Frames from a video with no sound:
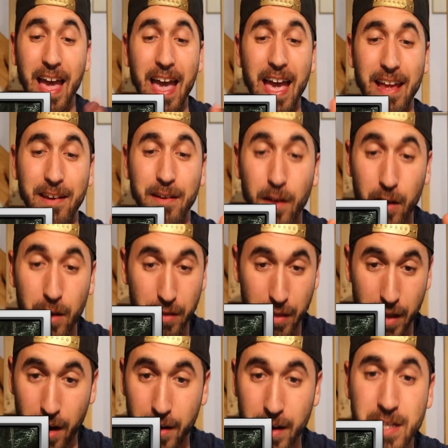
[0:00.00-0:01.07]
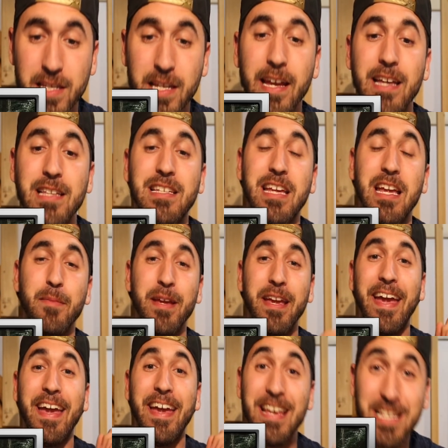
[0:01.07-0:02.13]
And there it is, it's going to be
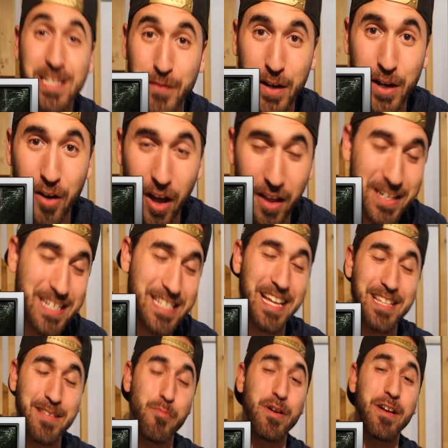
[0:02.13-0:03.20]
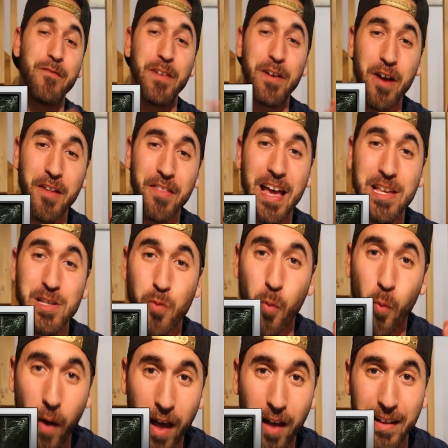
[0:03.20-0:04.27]
his Vigoroth. He decided to bring a Vigoroth as
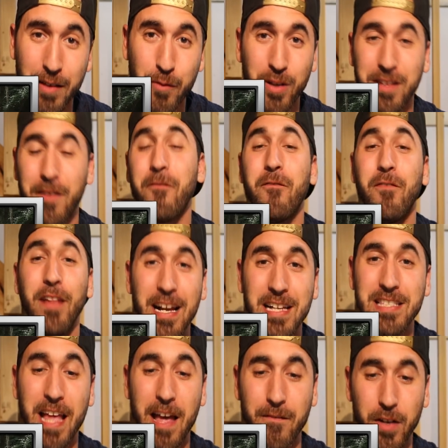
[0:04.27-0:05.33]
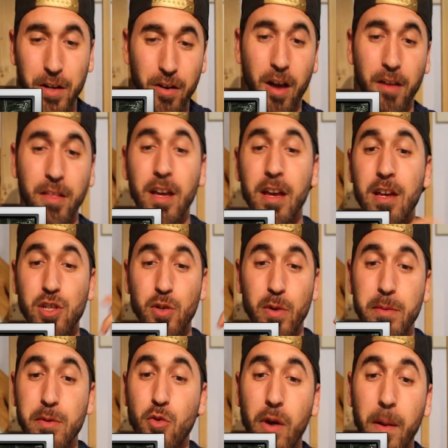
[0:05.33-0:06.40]
well, and he wanted to flex that Vigoroth. So we're
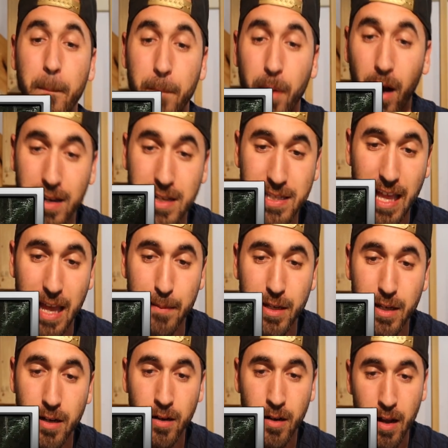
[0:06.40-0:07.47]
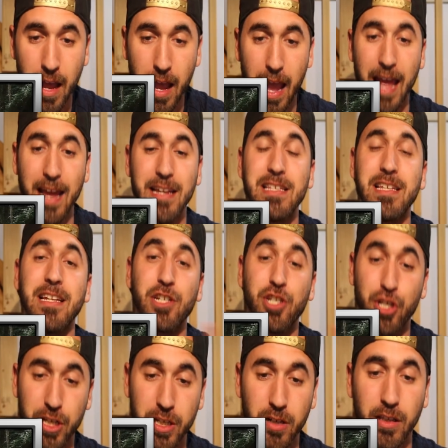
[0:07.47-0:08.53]
going to be going Body Slam here, and he's going to
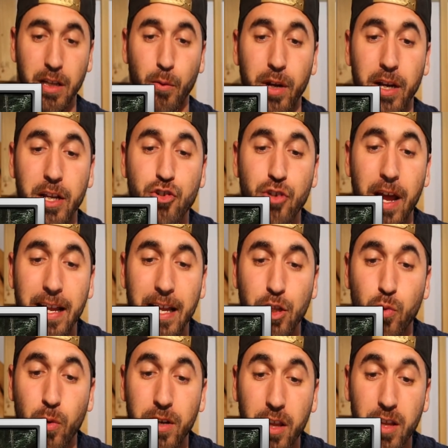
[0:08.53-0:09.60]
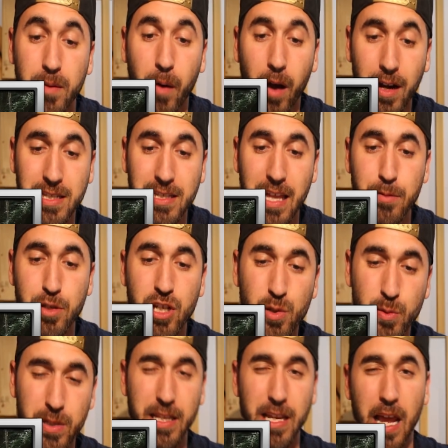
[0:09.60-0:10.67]
shield, and we're going to try to get to another Body Slam just
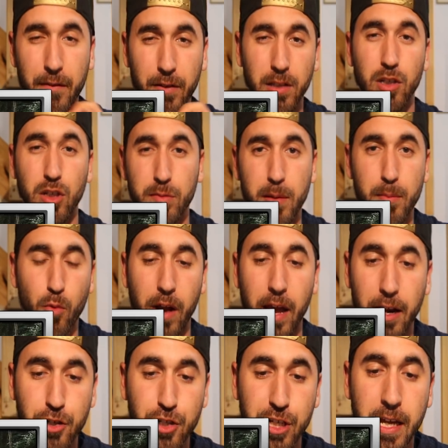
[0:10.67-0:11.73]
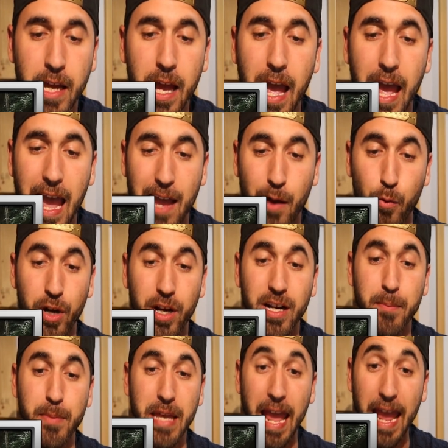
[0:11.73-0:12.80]
because we did have a little bit more energy, and we're going
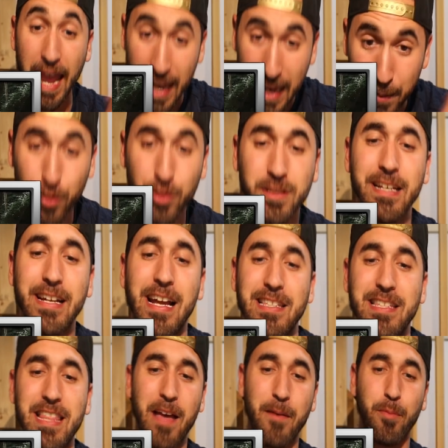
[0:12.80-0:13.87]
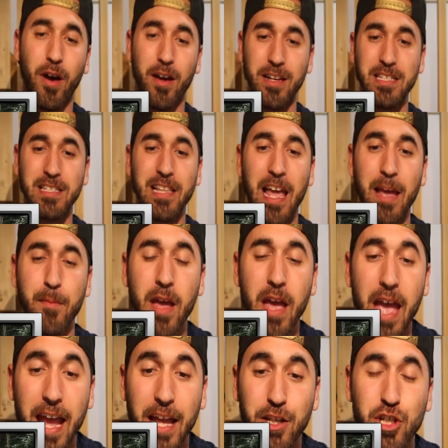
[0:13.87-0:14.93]
to be able to get to that Body Slam
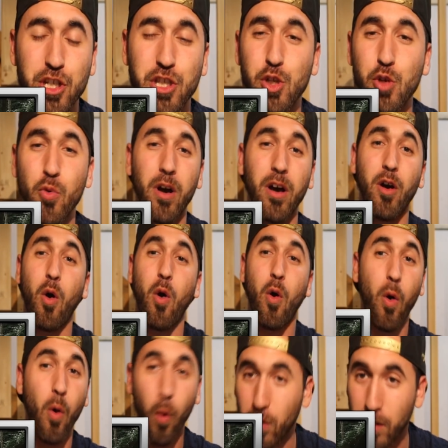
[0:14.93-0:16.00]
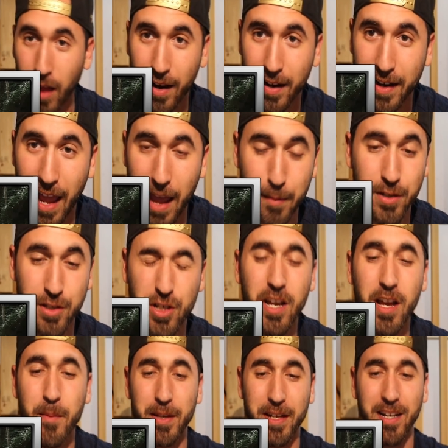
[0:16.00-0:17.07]
and just do a whole lot of damage
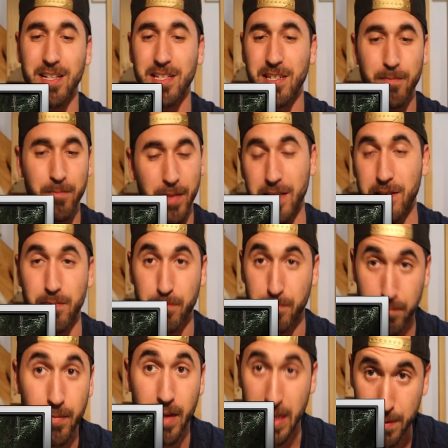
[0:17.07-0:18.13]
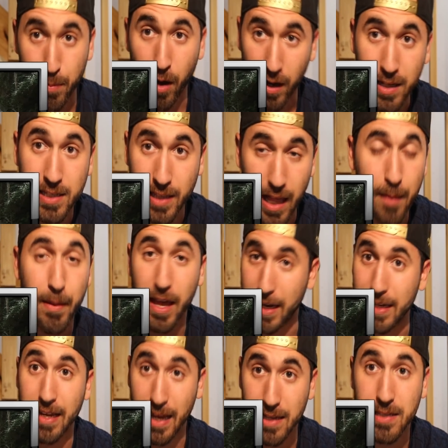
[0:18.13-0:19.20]
because it's Body Slam and
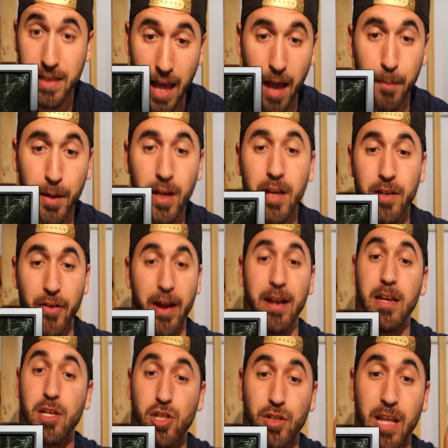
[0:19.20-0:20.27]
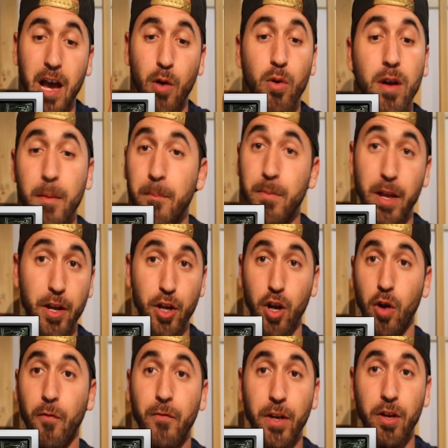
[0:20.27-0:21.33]
he has stab, right? So now there you
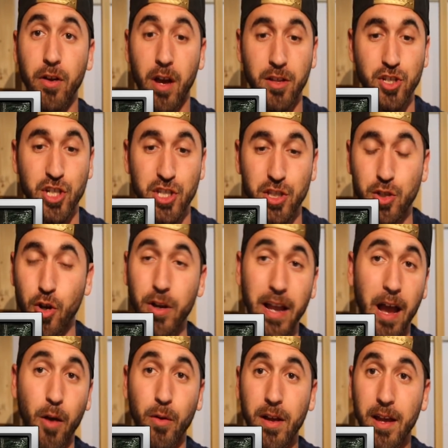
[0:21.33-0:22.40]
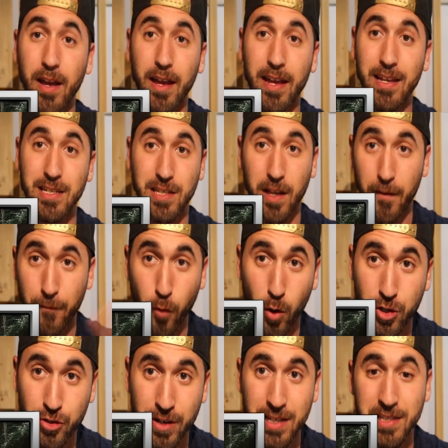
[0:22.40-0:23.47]
go, Vigoroth just took out his
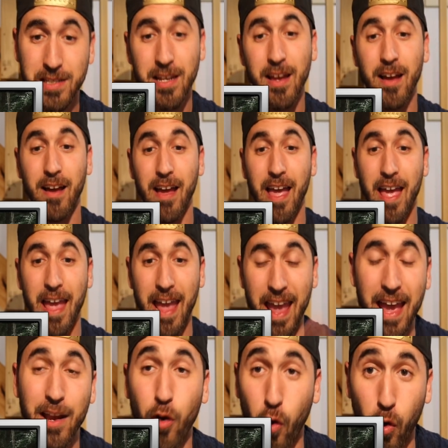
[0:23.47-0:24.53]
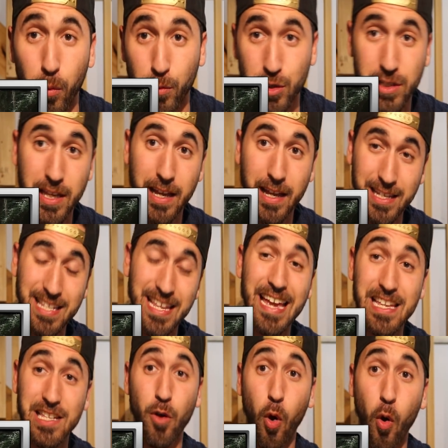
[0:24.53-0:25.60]
Fortress and almost
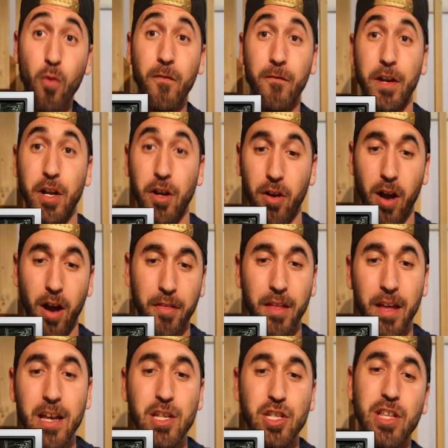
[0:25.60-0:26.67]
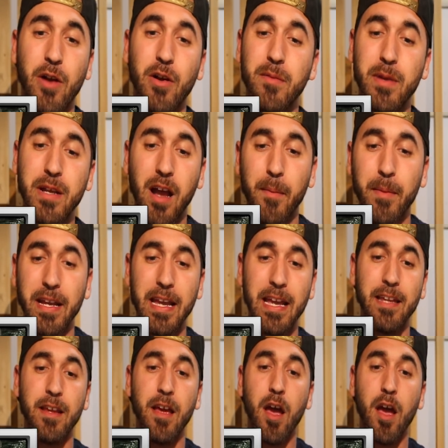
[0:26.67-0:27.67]
his own Vigoroth. So now we're going to be coming in